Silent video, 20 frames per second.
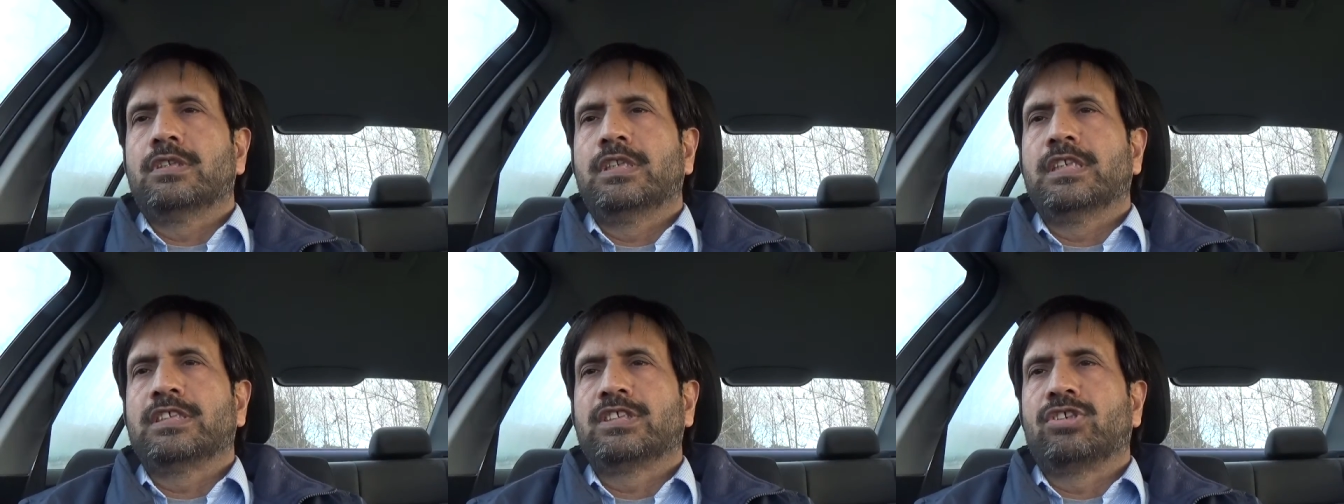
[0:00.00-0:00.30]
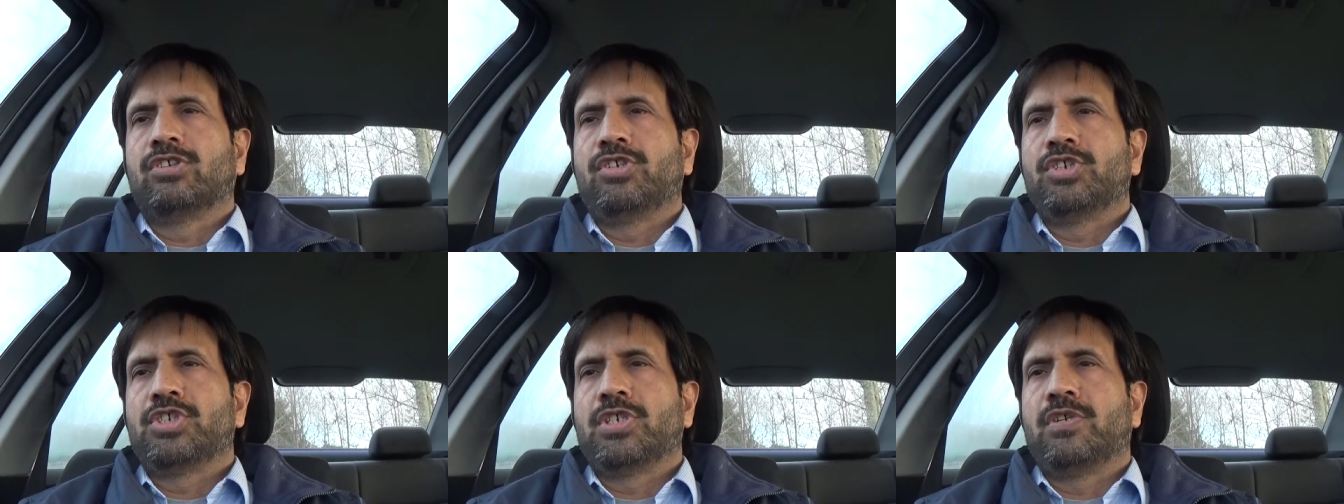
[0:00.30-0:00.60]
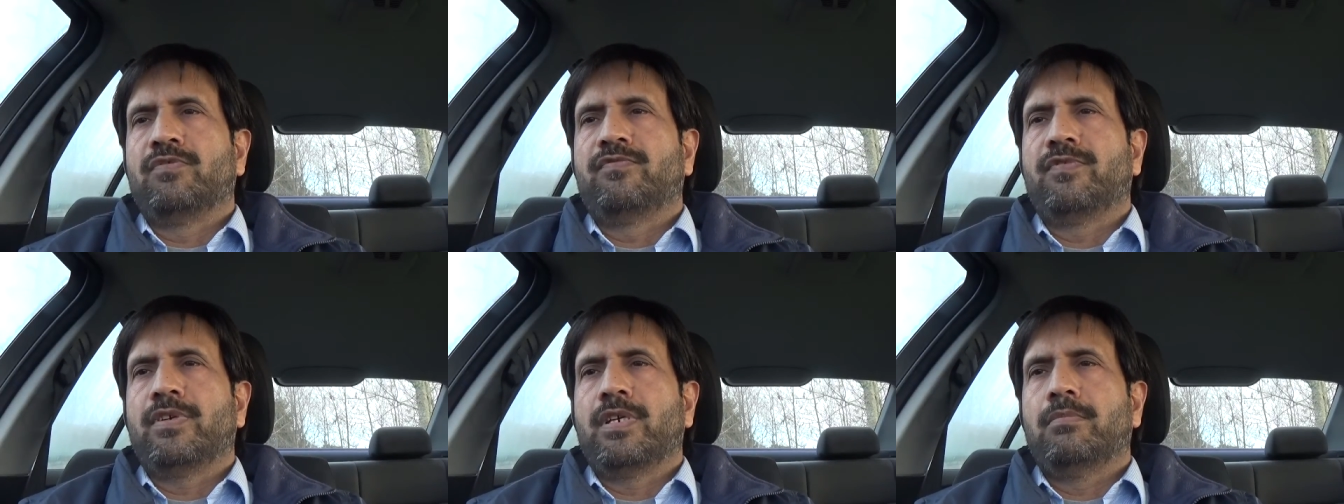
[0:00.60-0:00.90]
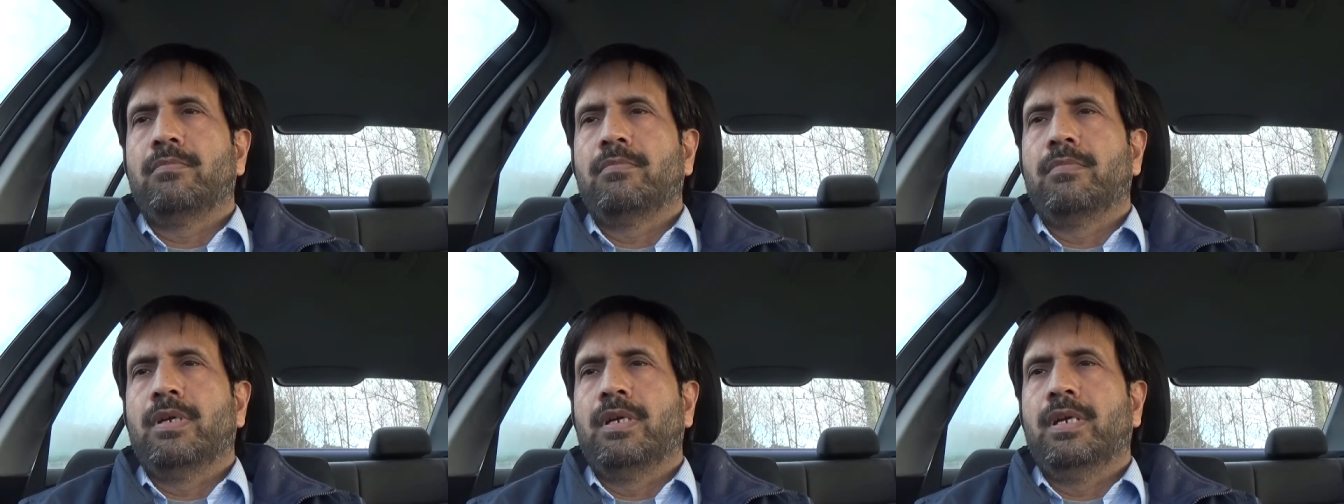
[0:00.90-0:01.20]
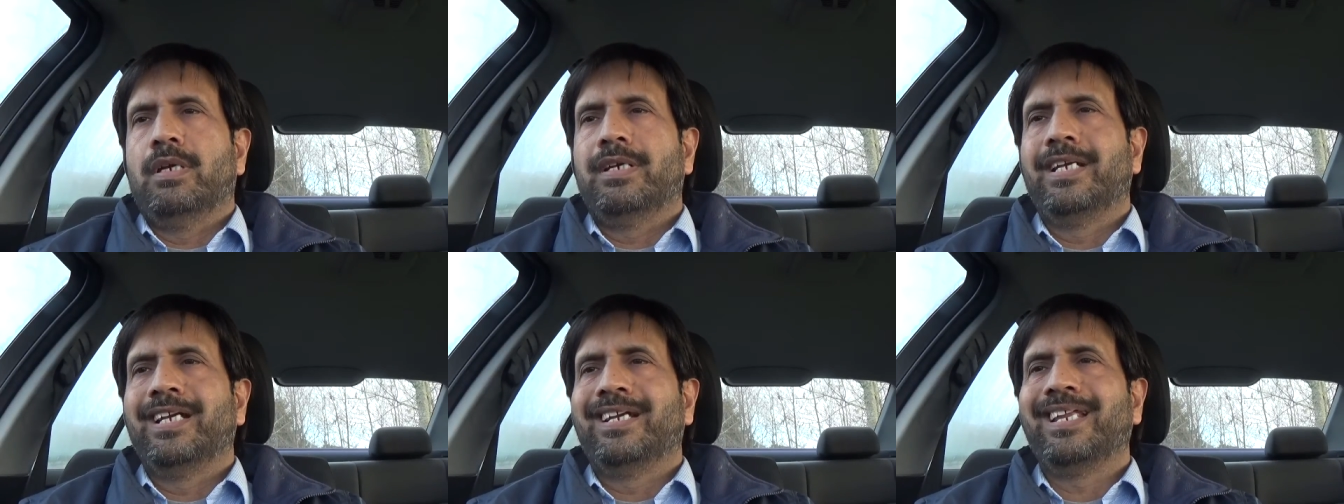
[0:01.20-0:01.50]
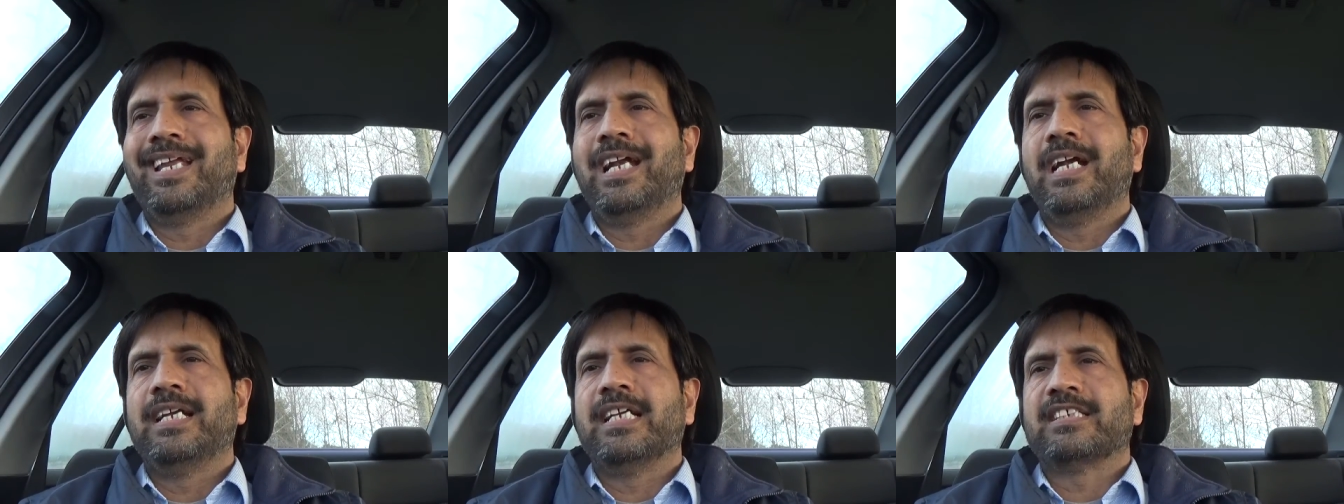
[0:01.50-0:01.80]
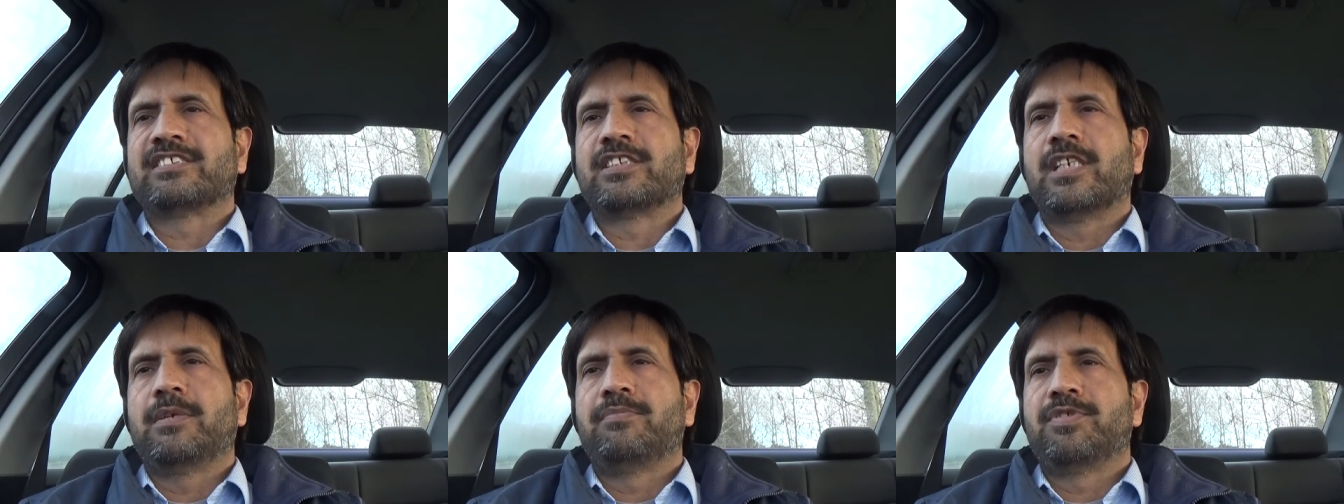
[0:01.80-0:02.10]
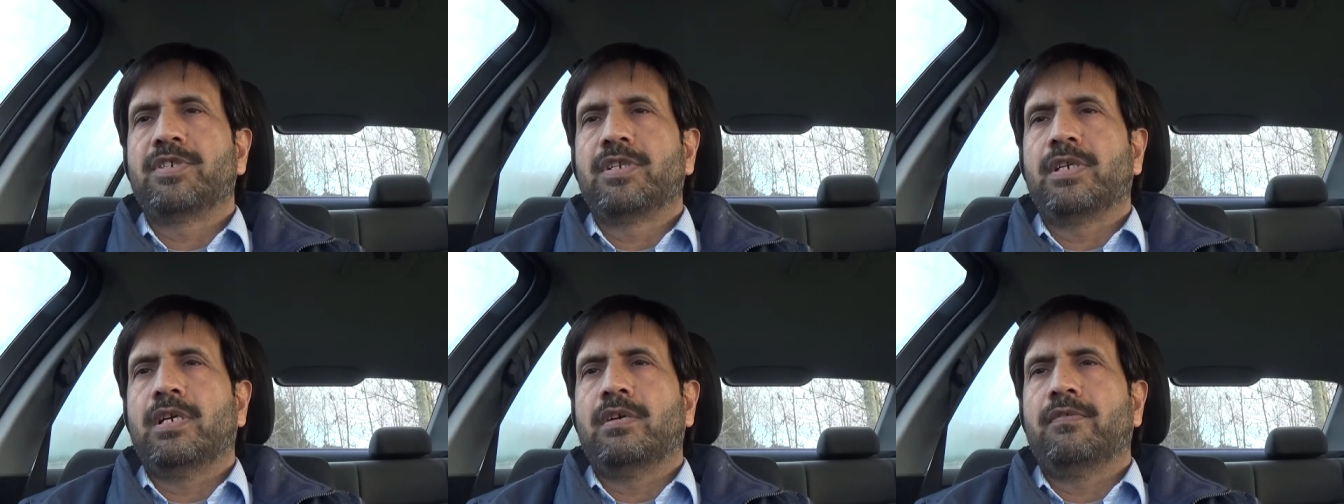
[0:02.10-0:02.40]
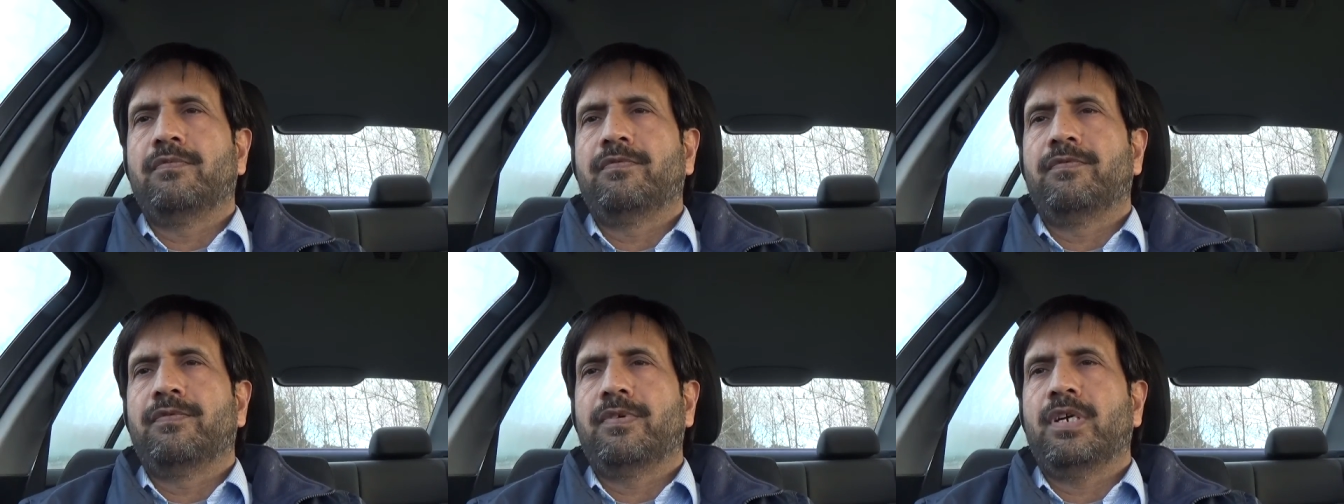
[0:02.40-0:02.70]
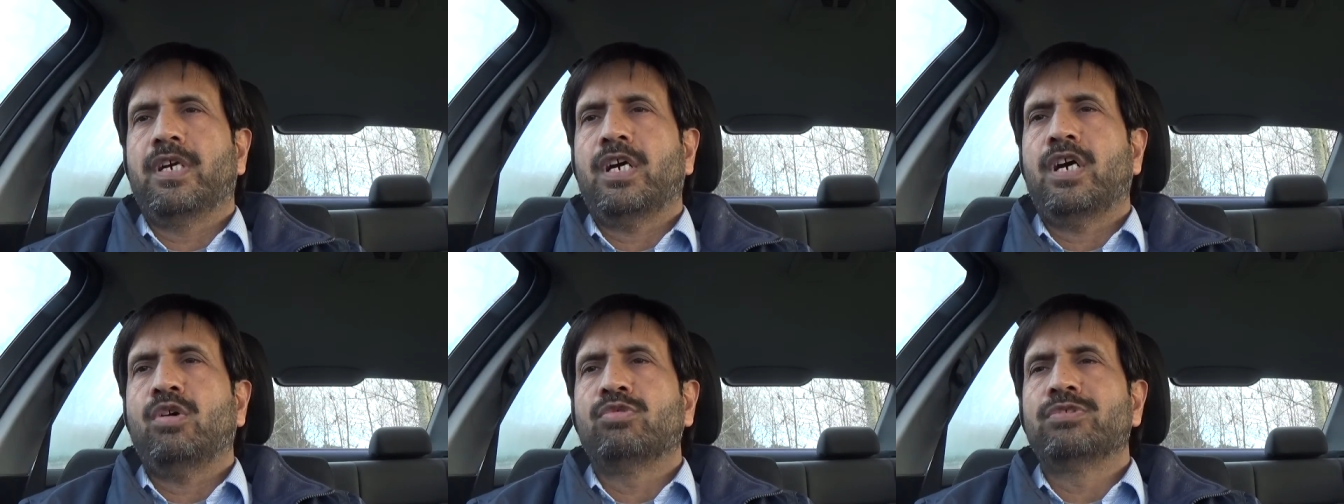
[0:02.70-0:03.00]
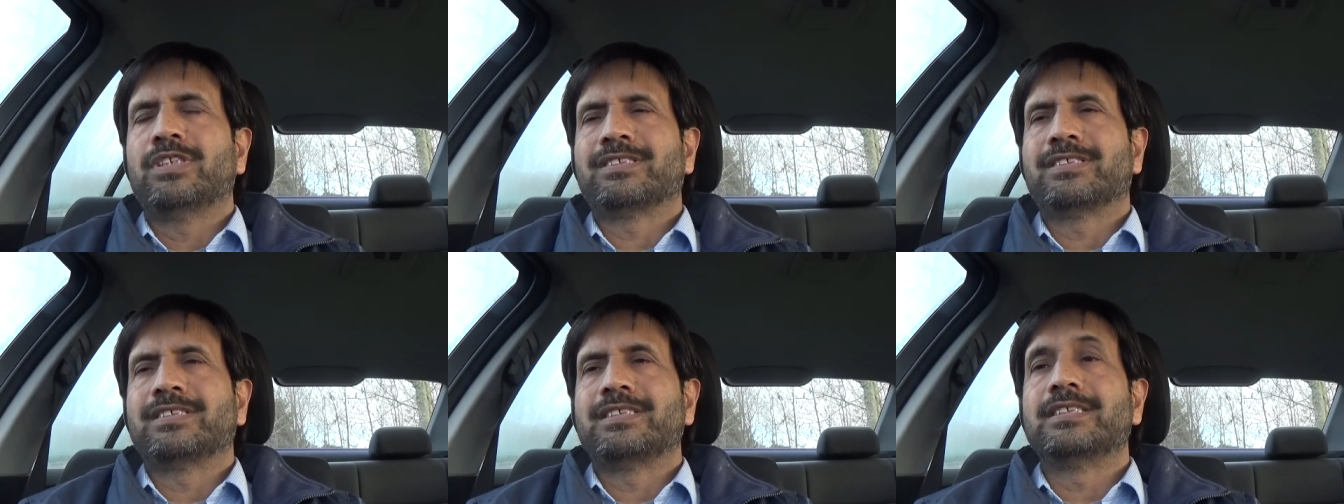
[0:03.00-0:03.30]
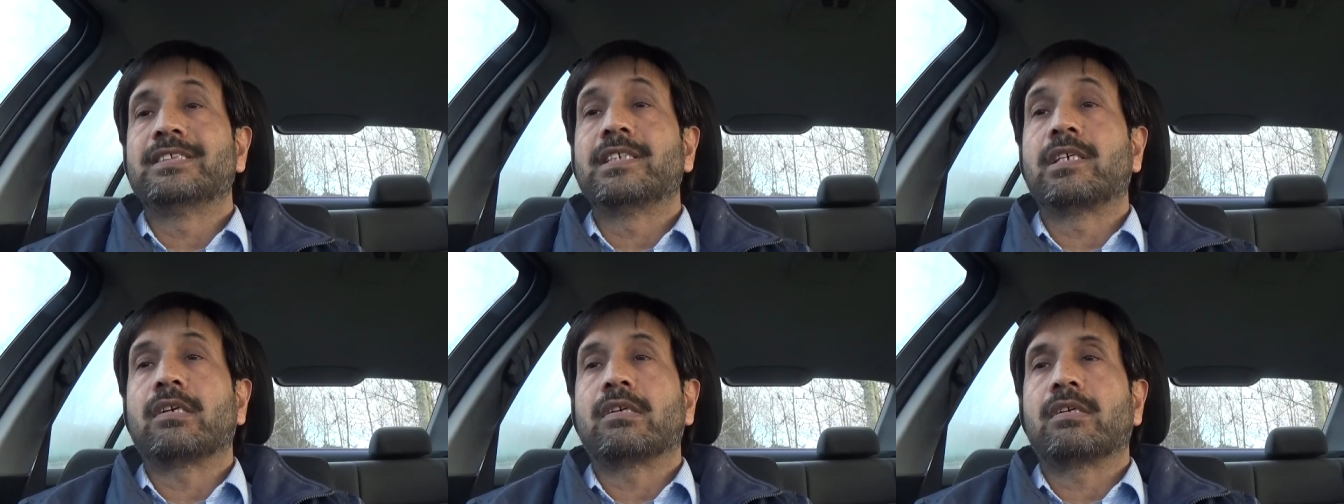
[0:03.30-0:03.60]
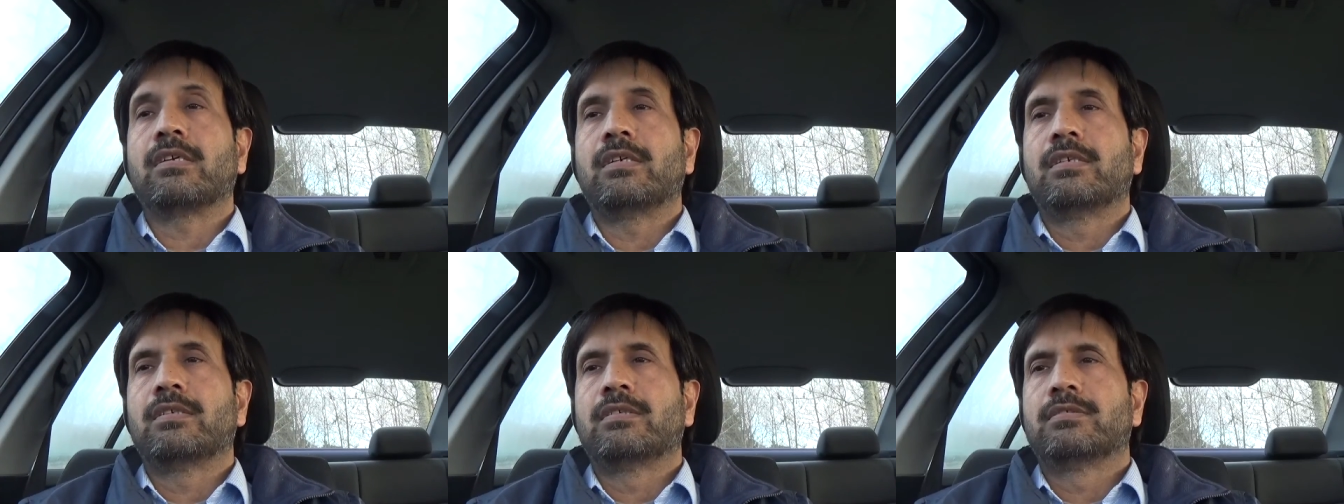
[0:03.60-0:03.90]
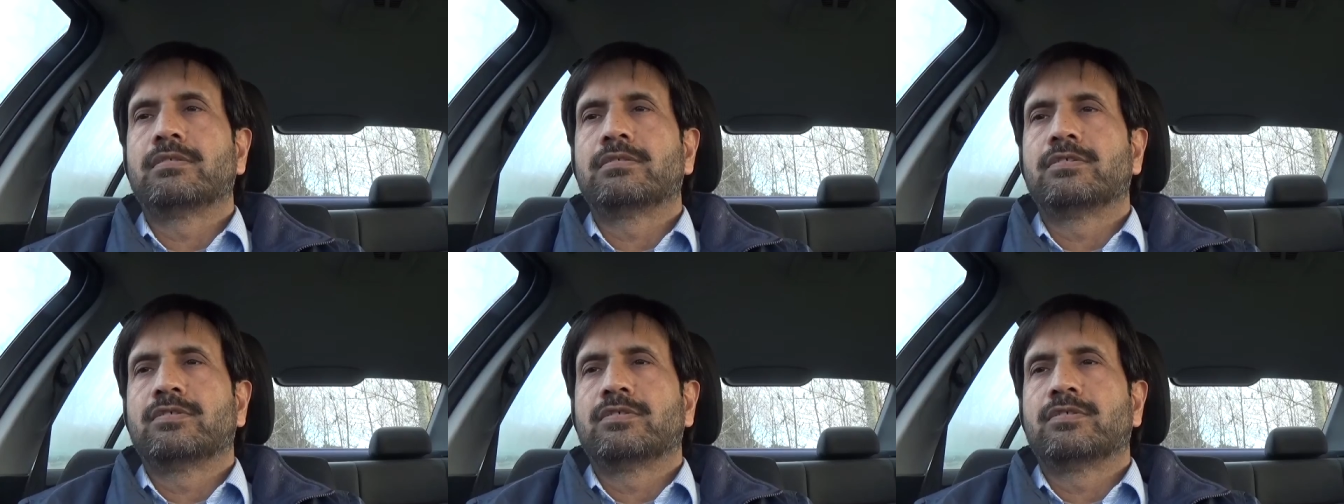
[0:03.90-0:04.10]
this condition from detailed description of how the seizure occurred,